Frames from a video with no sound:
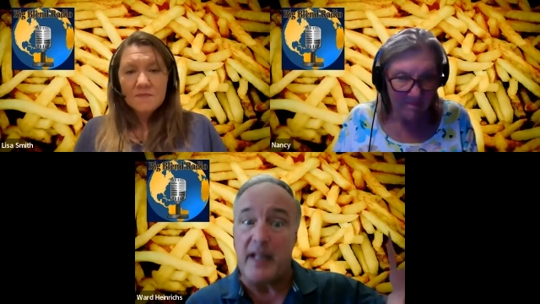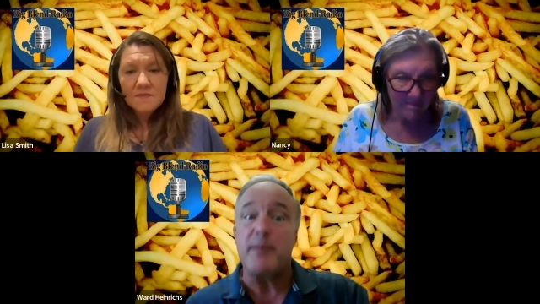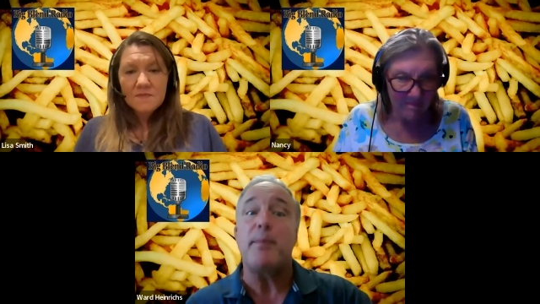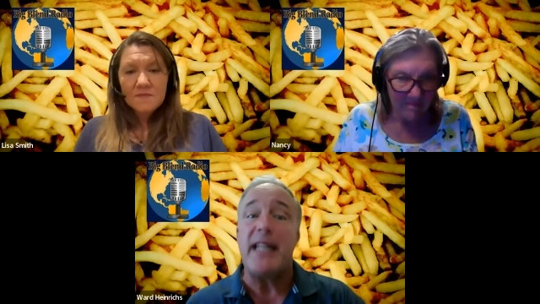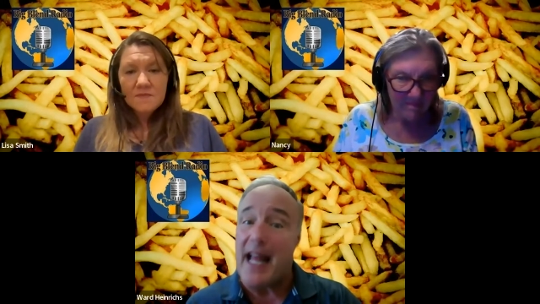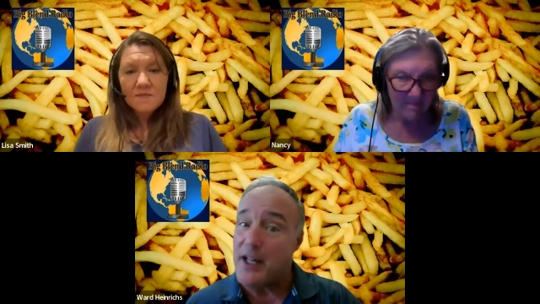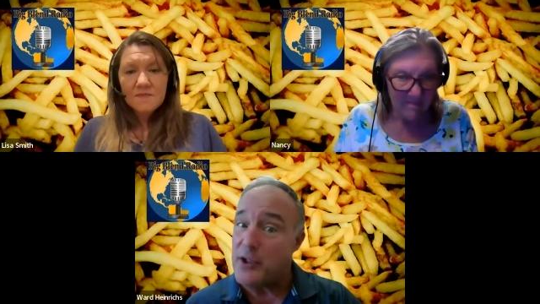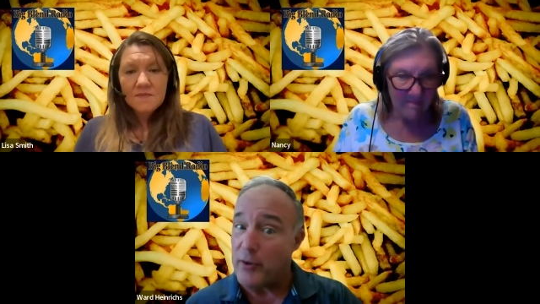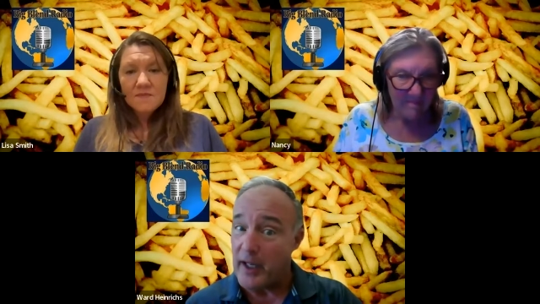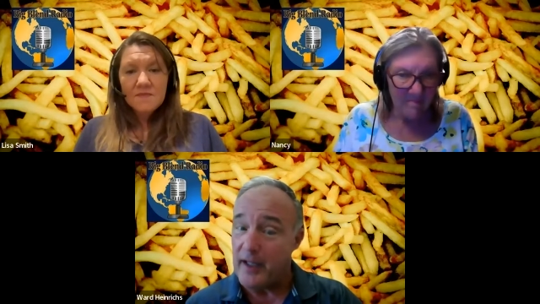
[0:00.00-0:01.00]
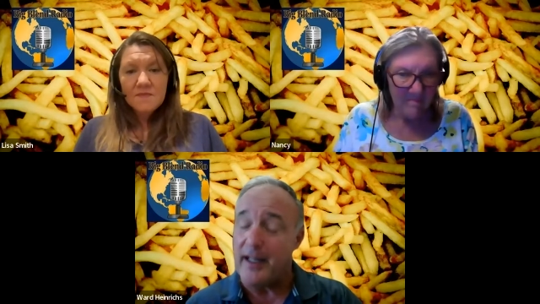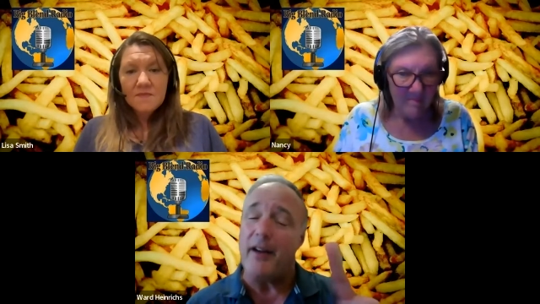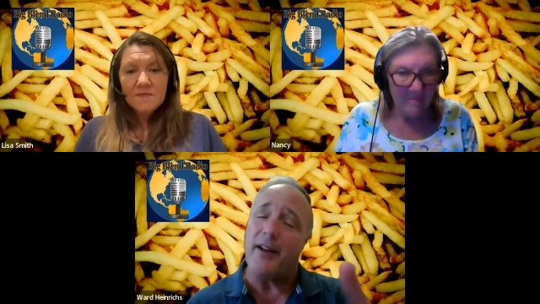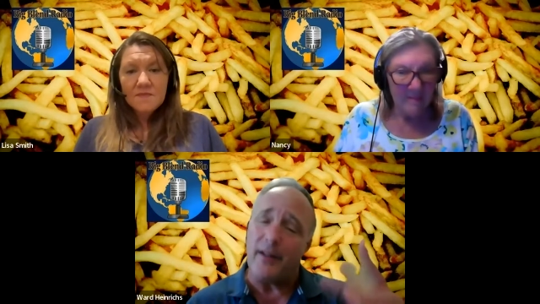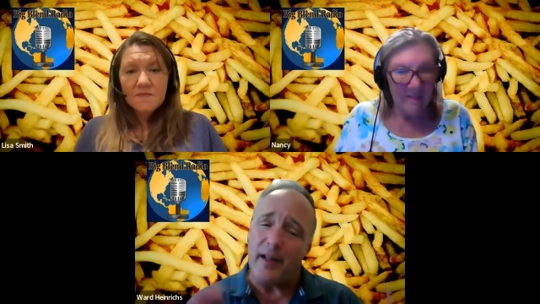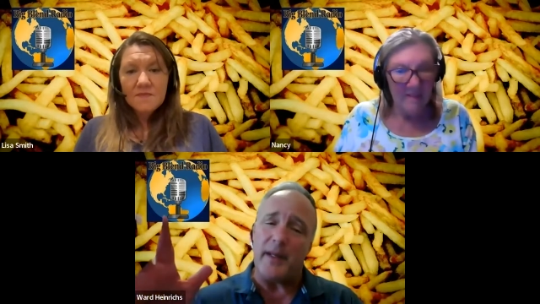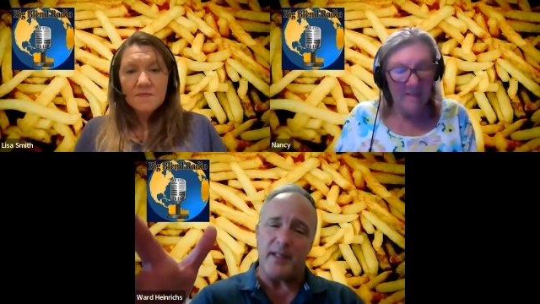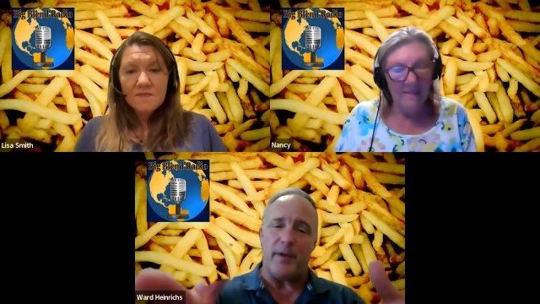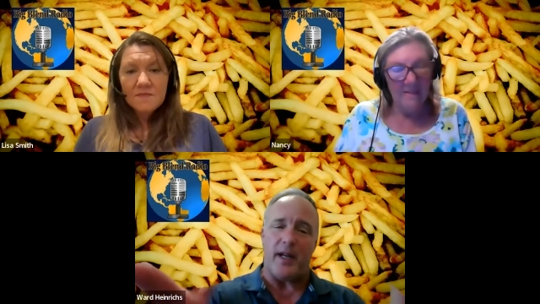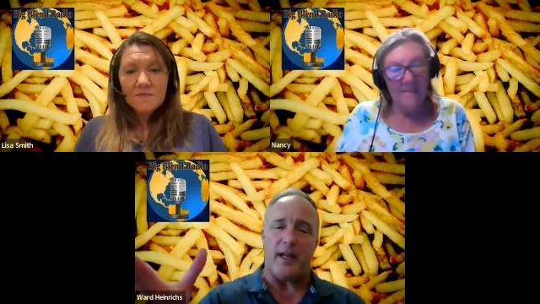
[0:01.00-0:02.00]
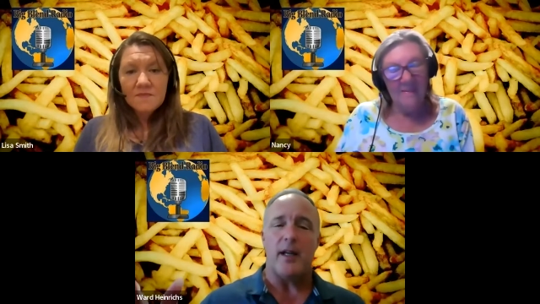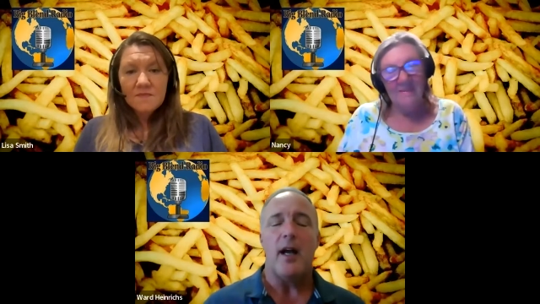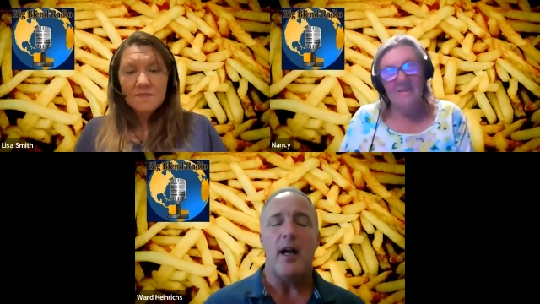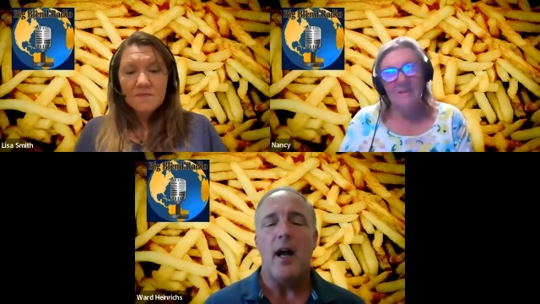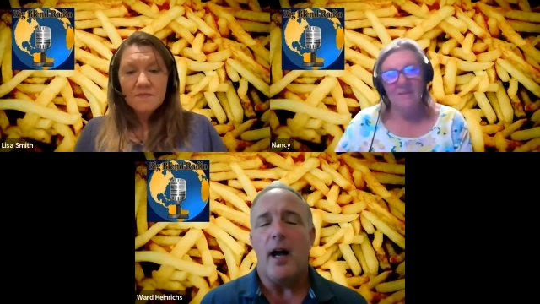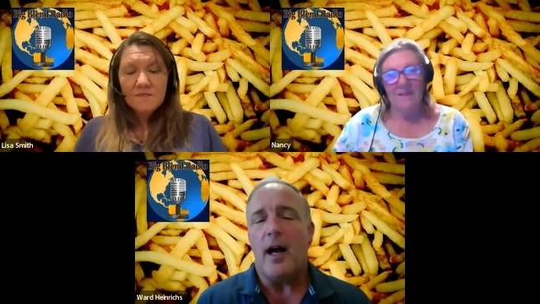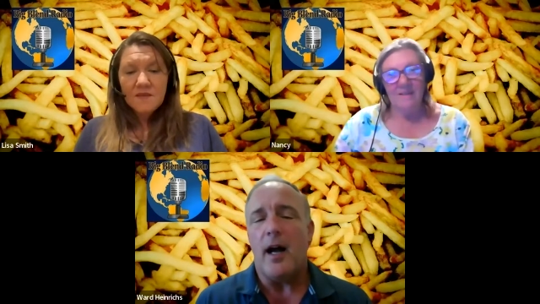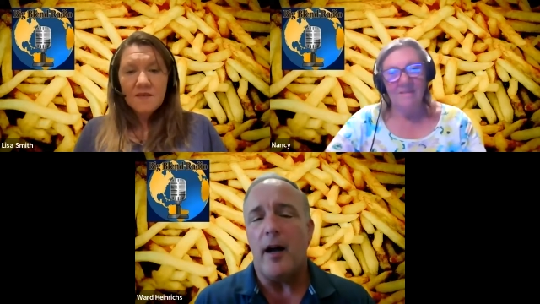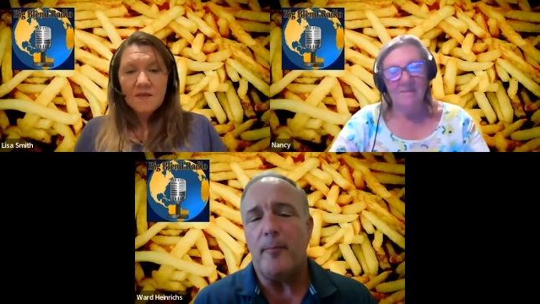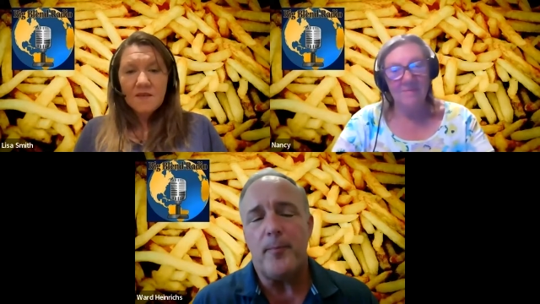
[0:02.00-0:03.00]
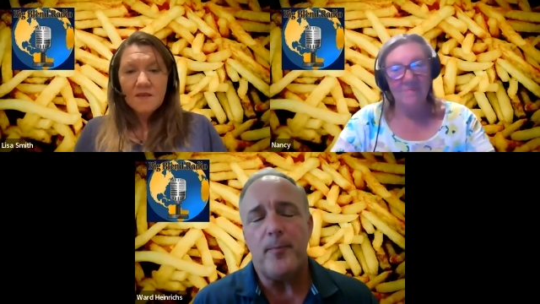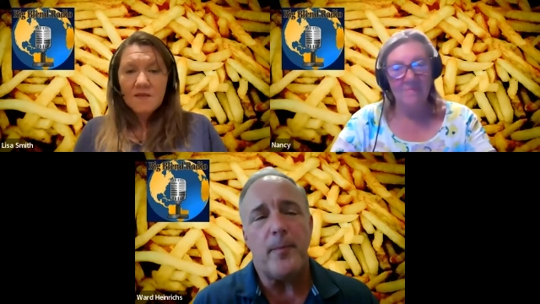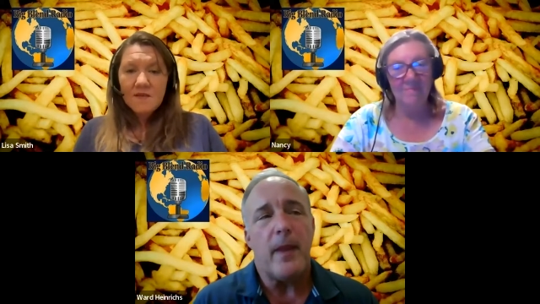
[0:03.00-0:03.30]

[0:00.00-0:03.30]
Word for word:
Speaker 1: wage potentially. Now, here, let me explain. Okay. Um,